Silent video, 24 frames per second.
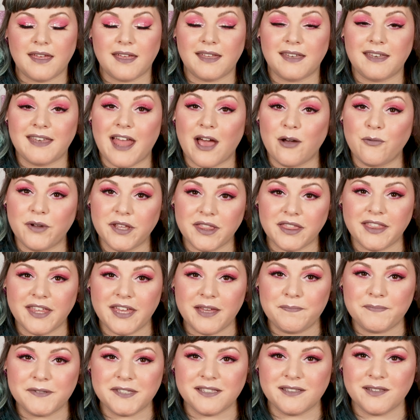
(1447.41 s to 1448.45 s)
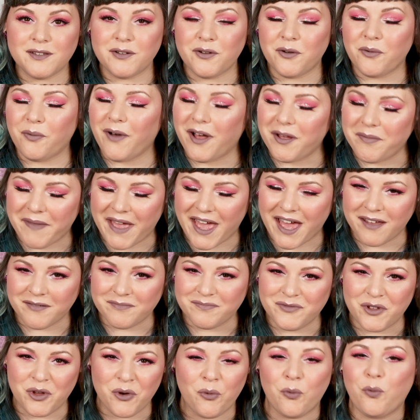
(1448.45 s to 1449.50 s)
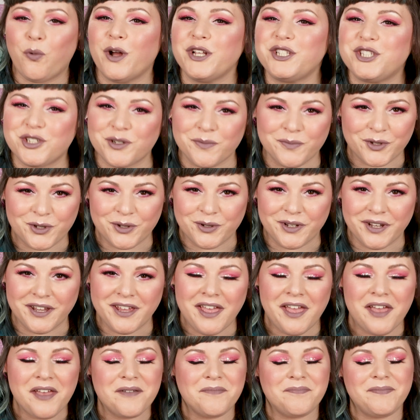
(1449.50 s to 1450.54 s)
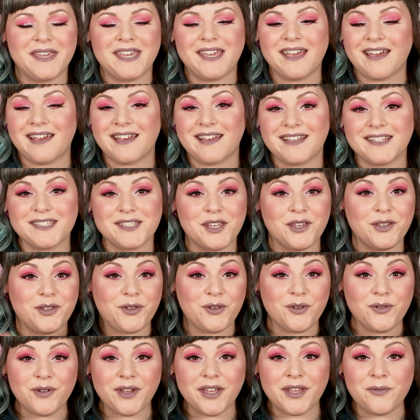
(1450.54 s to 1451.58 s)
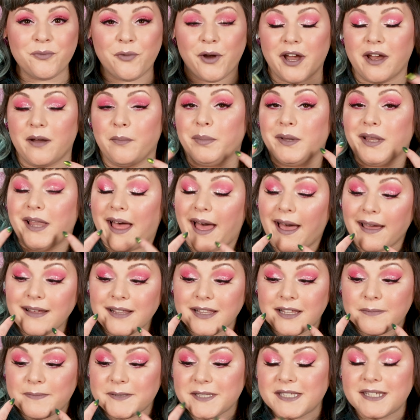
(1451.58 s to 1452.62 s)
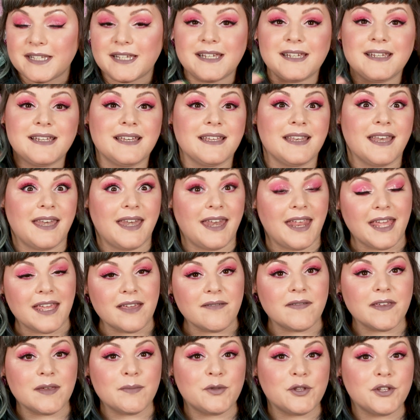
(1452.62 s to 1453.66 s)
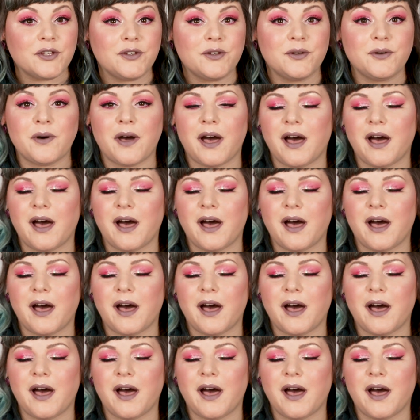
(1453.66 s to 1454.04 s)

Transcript: Now with lips, well, ma'am, what's your mood? Because you can wear black lipstick, navy blue,